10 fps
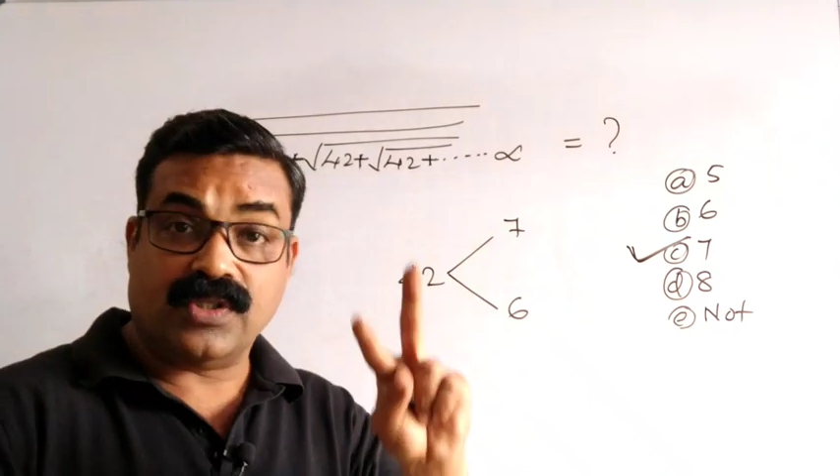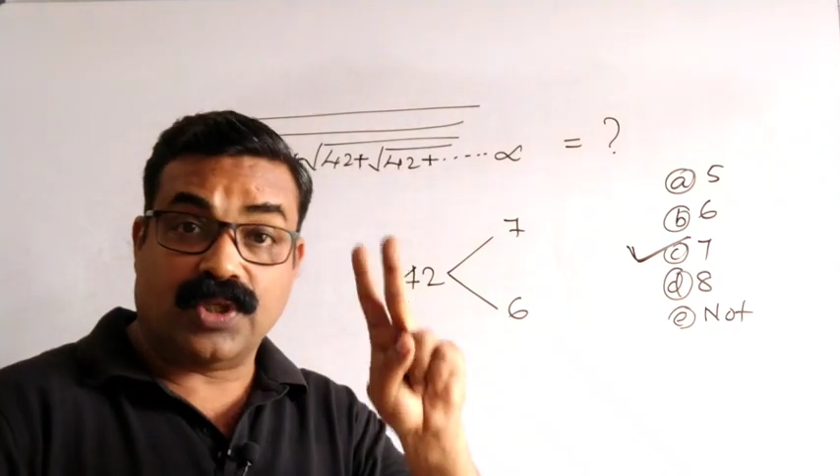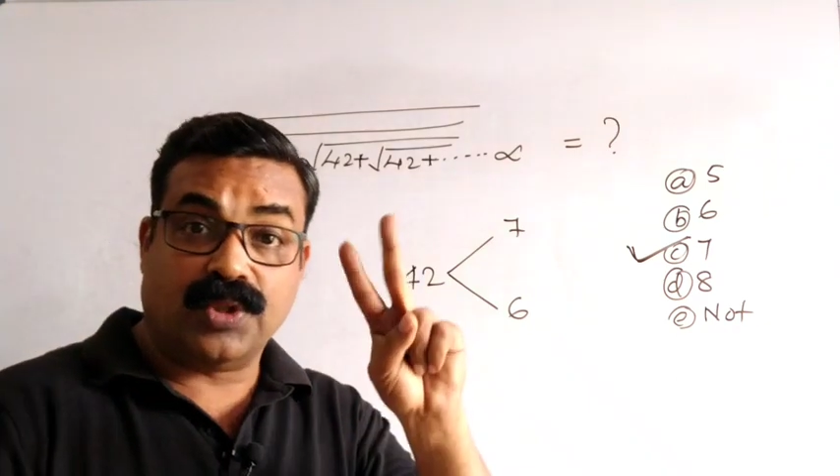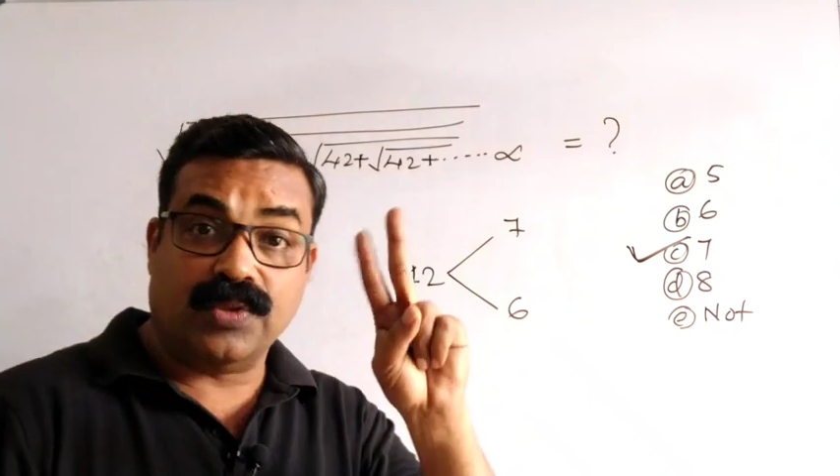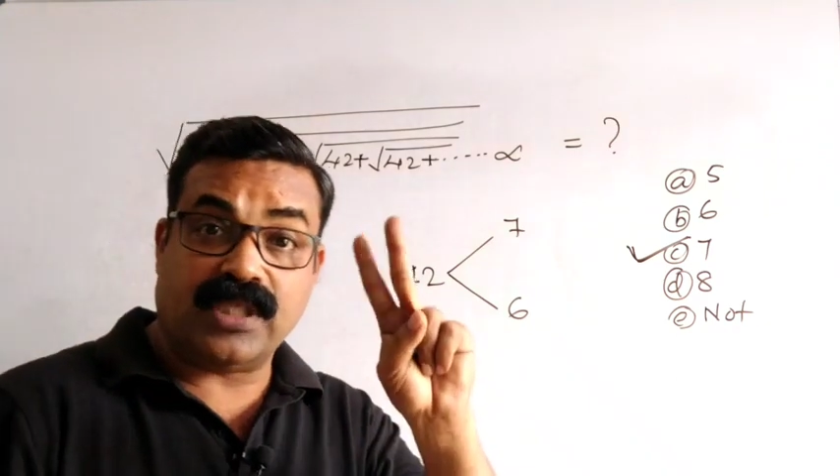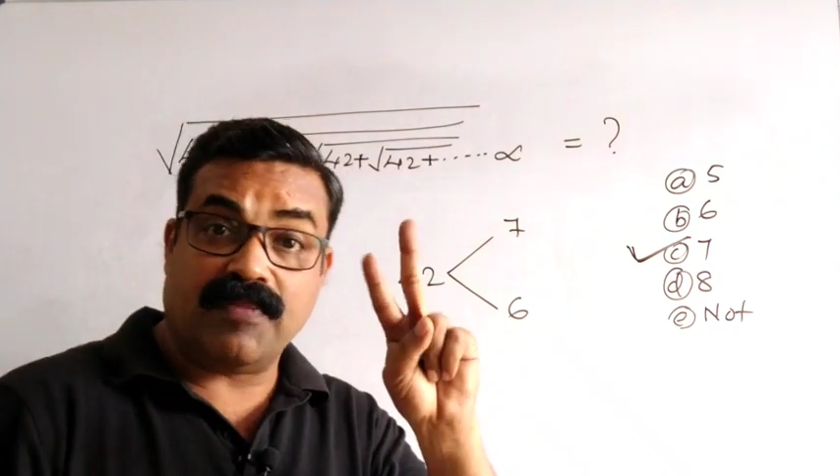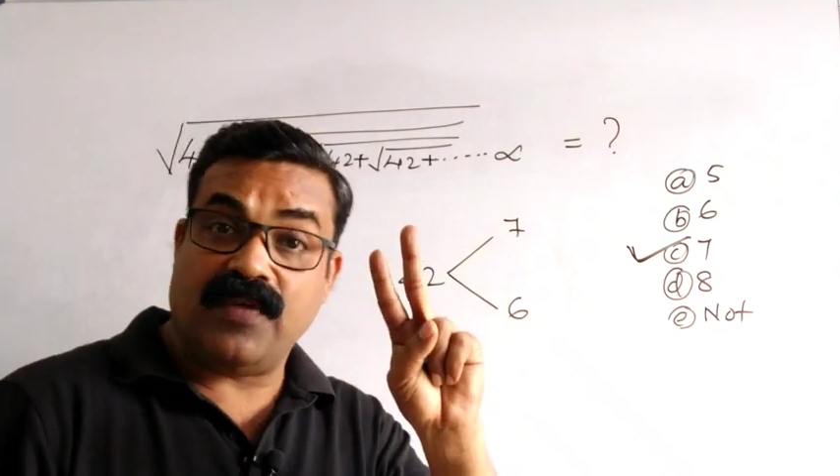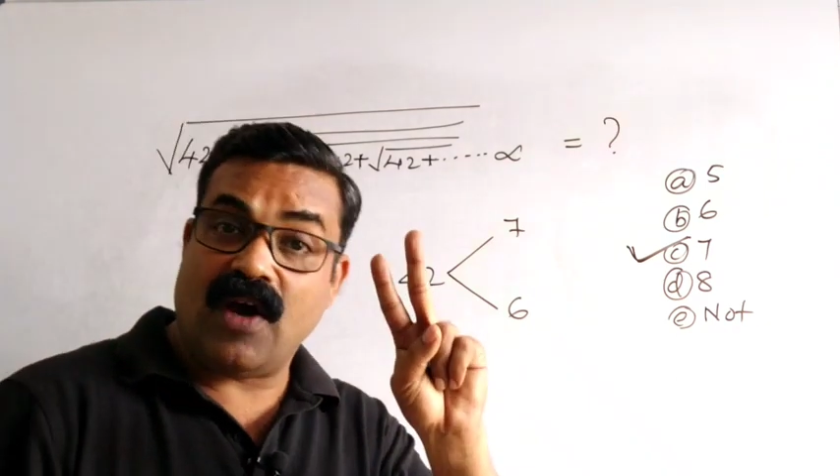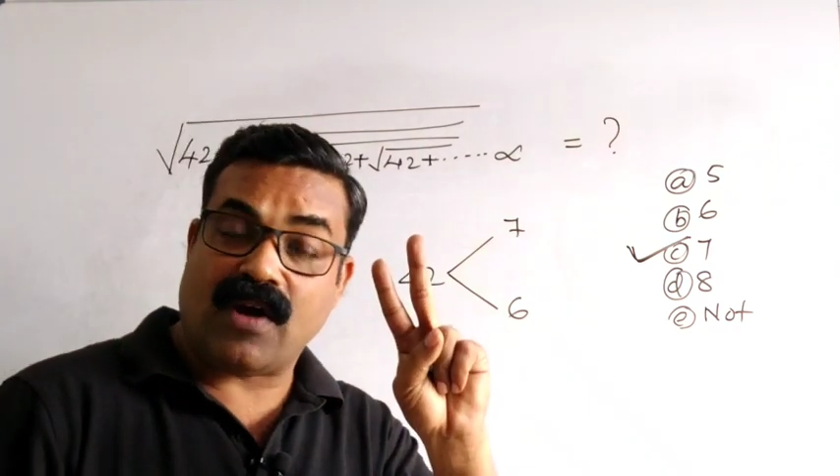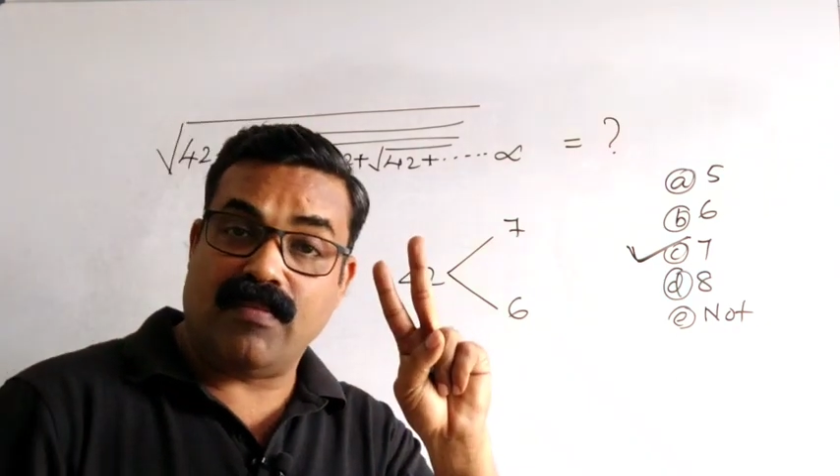So 2
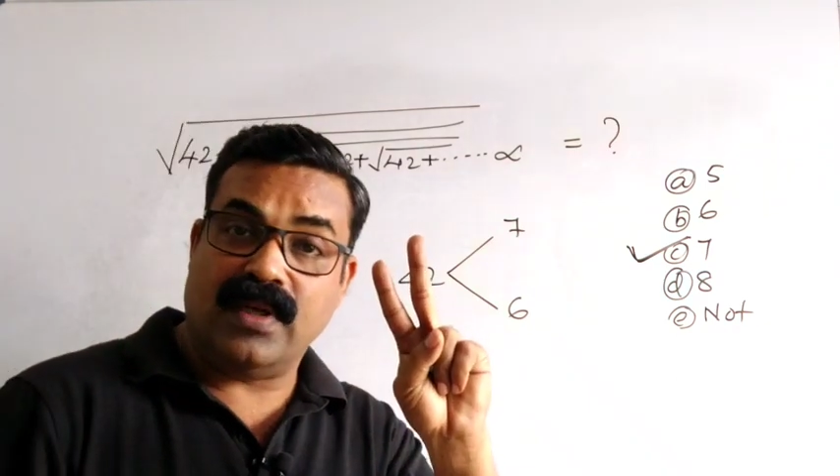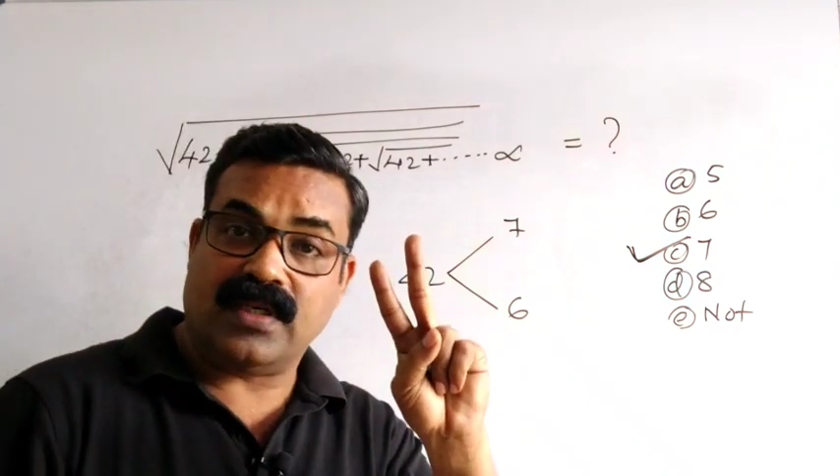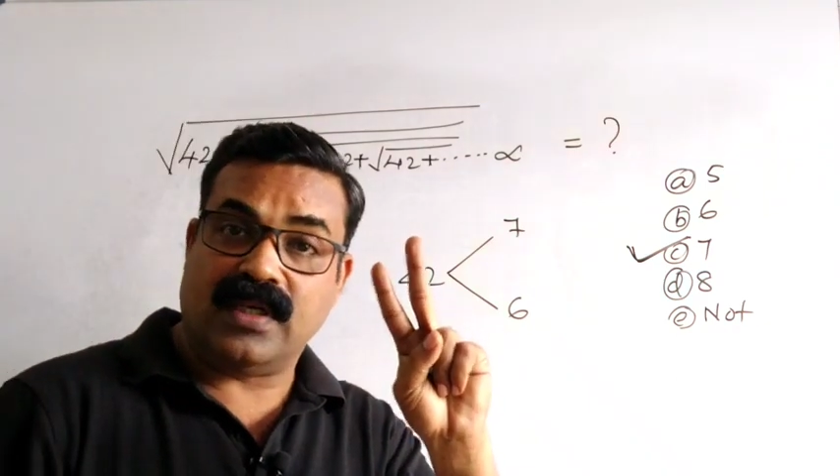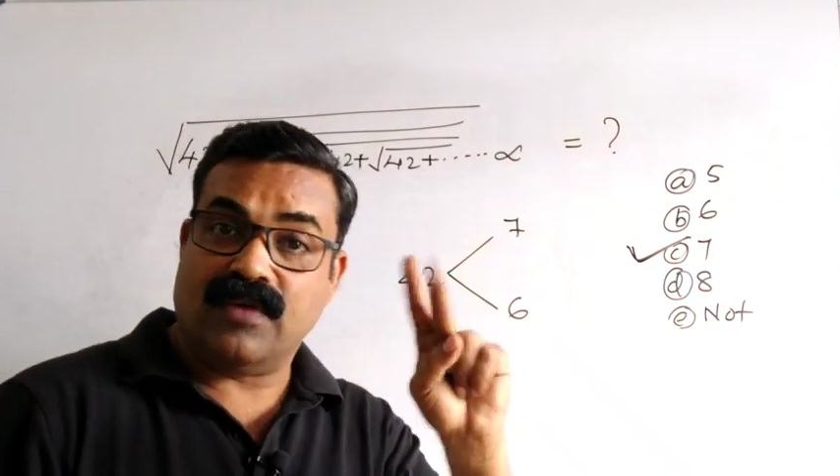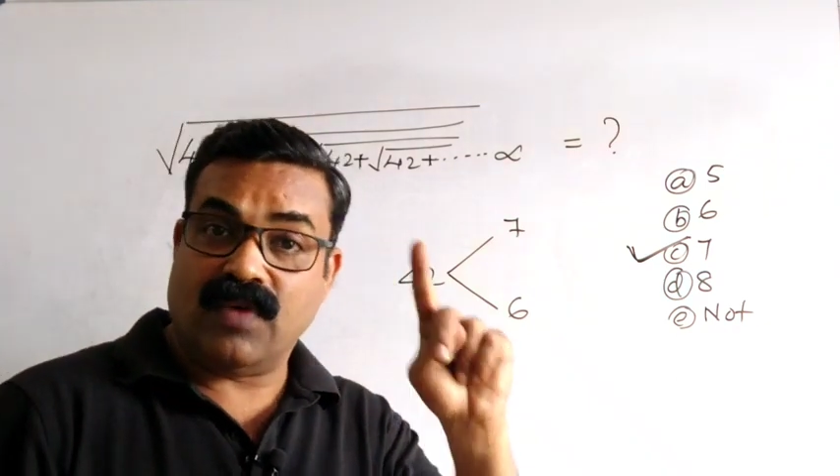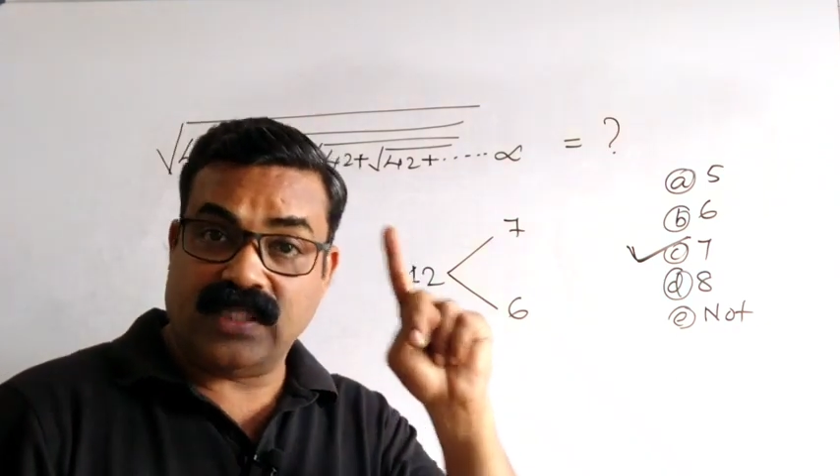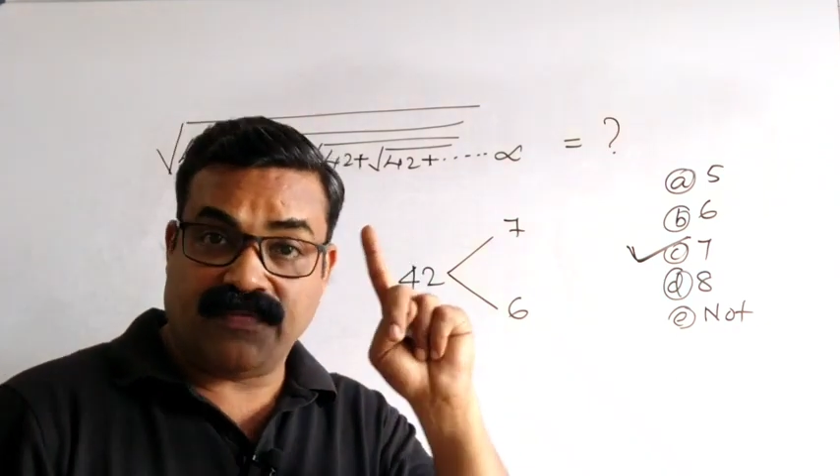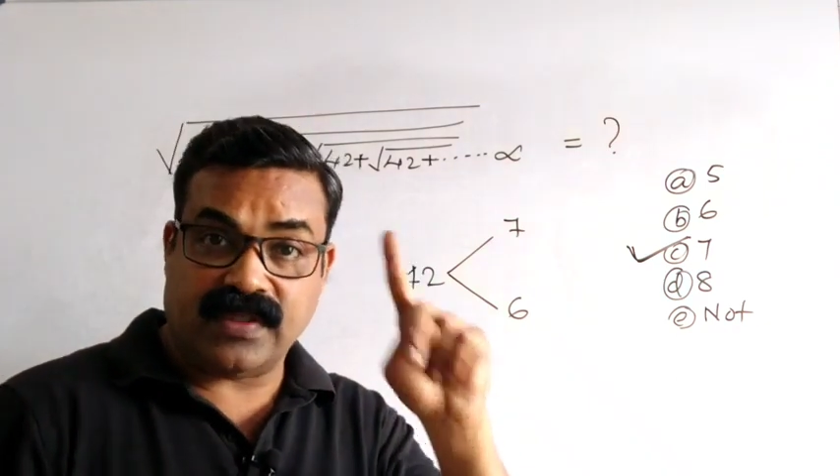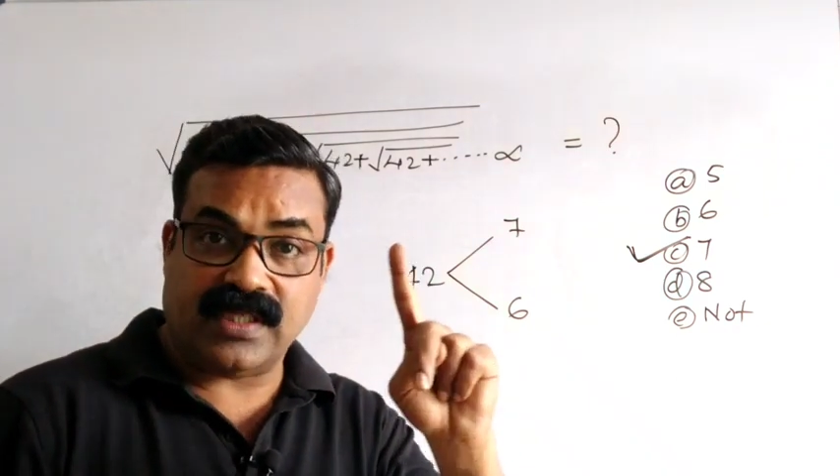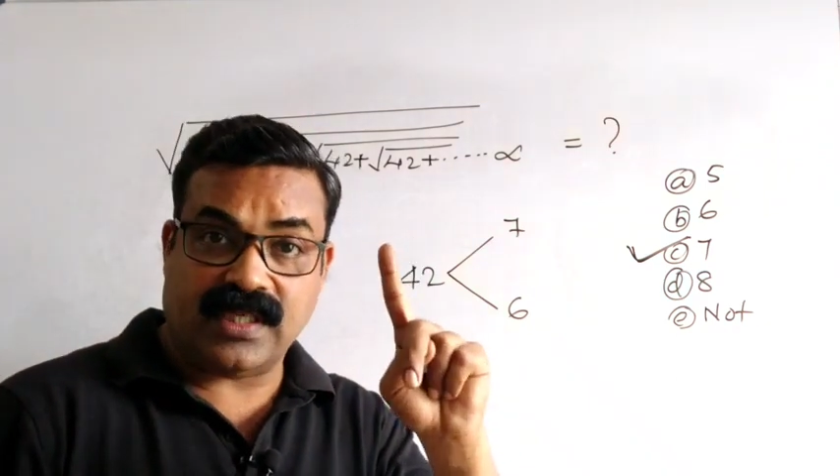steps we have completed. What is
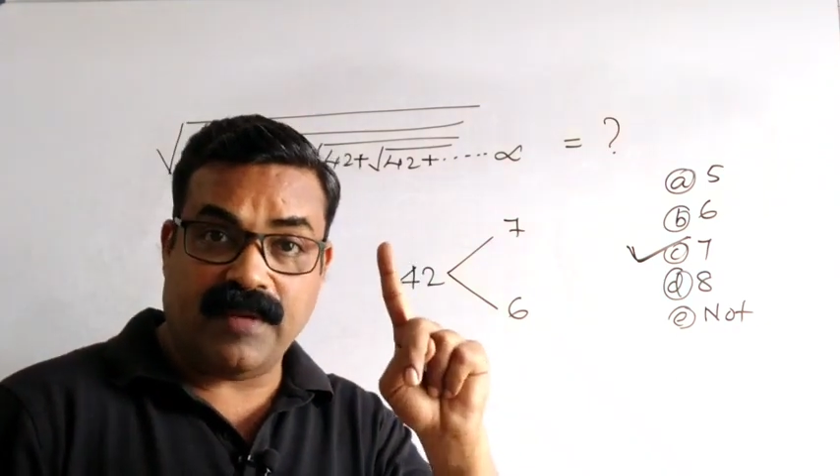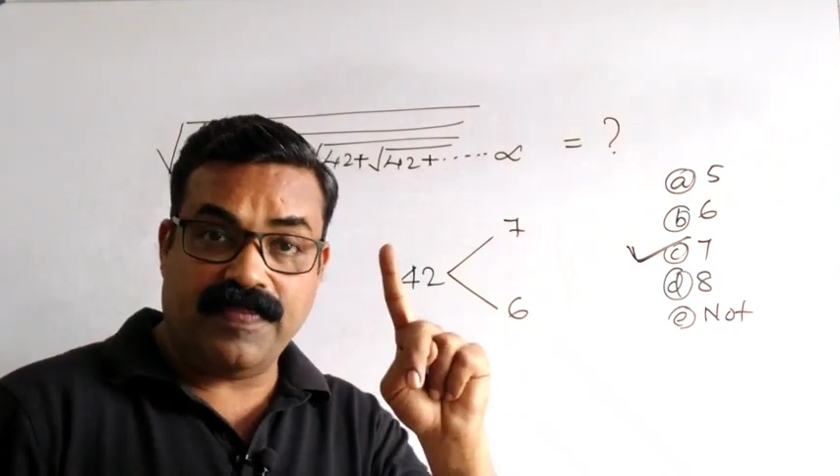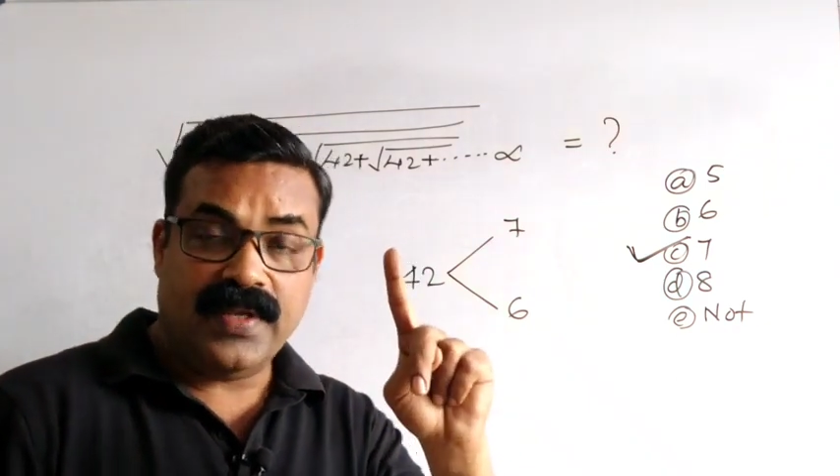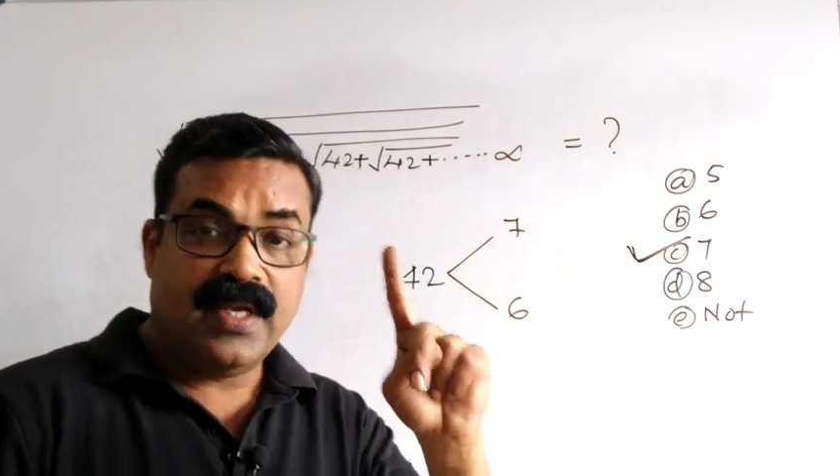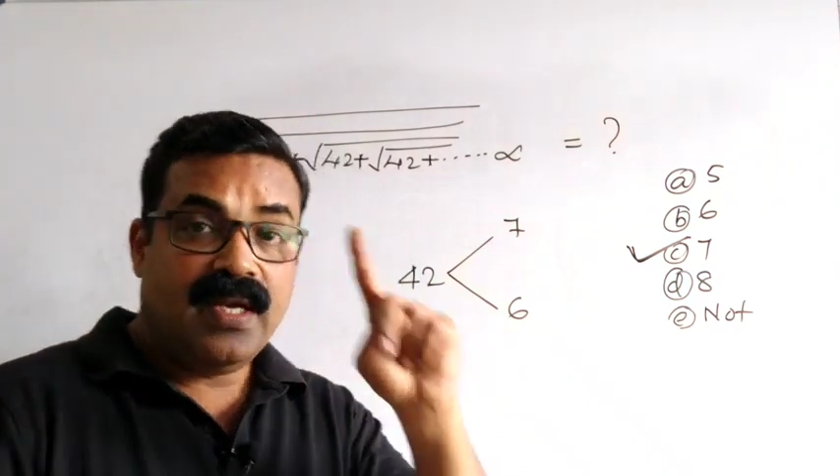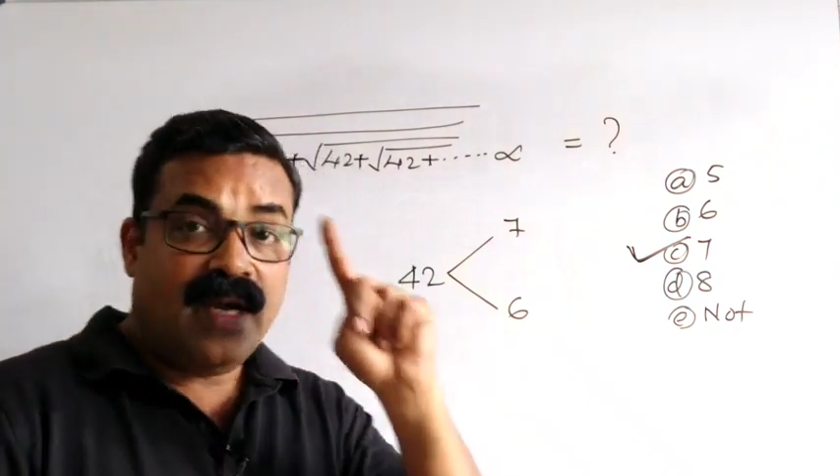the first step?